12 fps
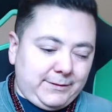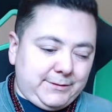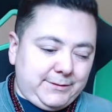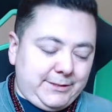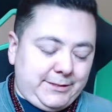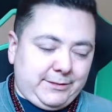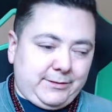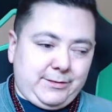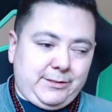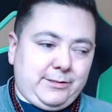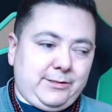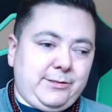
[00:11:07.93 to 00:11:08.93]
you know
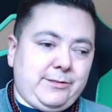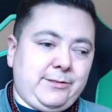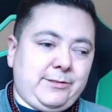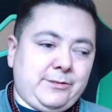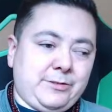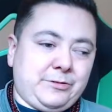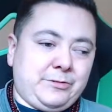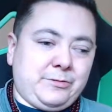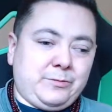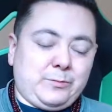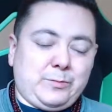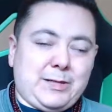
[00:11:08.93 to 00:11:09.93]
your your
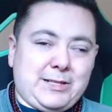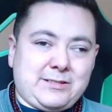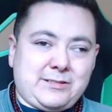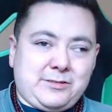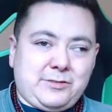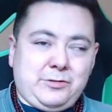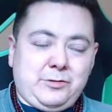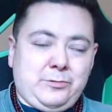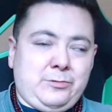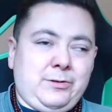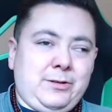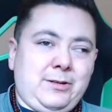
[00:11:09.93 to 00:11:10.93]
own place
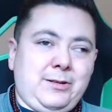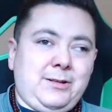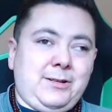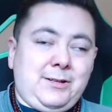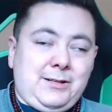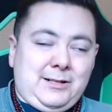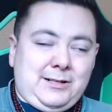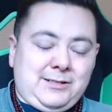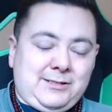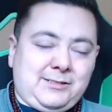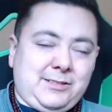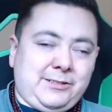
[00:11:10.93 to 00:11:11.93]
to uh,
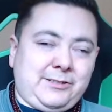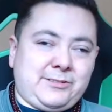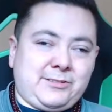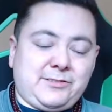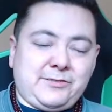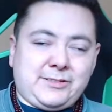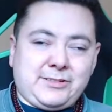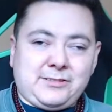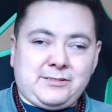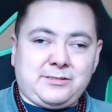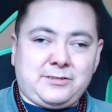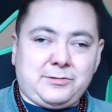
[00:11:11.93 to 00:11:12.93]
sell your
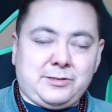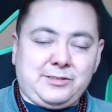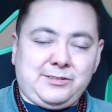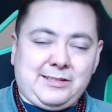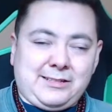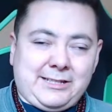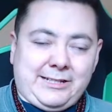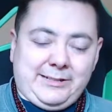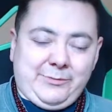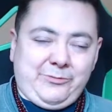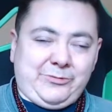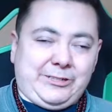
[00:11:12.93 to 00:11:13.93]
services. So I'll set that
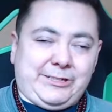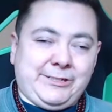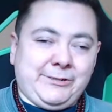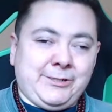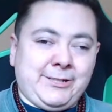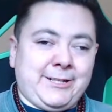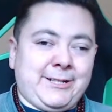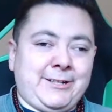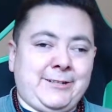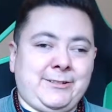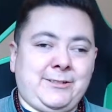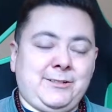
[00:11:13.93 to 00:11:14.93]
up for you,
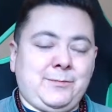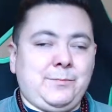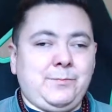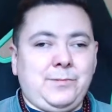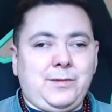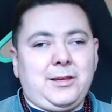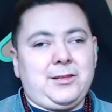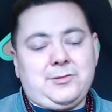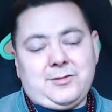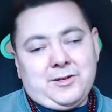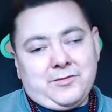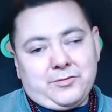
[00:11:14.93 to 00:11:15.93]
and you
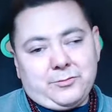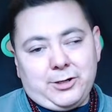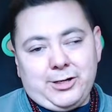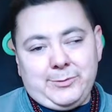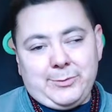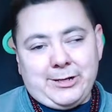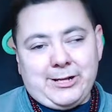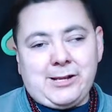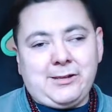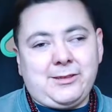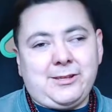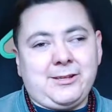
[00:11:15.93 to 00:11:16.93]
don't have to worry about
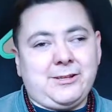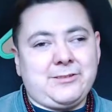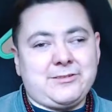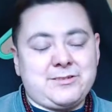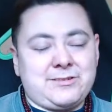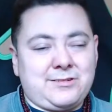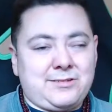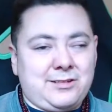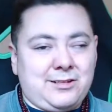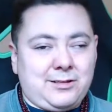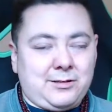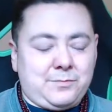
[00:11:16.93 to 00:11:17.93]
anything. You just
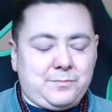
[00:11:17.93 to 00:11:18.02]
uh,